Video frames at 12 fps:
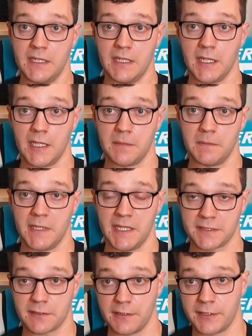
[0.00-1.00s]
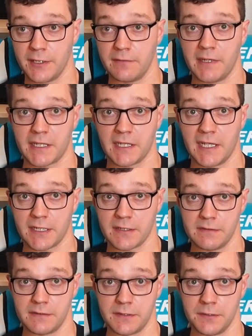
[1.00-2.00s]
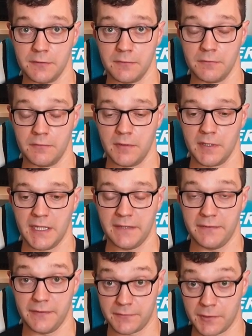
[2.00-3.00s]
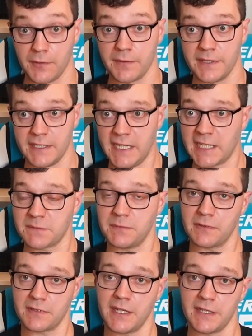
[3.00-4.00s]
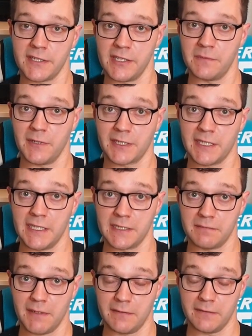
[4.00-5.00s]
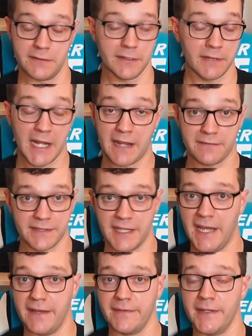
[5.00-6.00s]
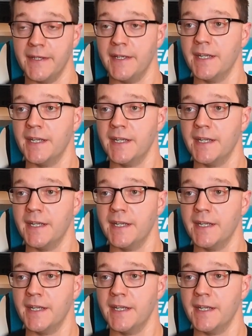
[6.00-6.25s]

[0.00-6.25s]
It's got a direct connection to, if you've got the Xbox HDMI kit as well, you don't have to have it,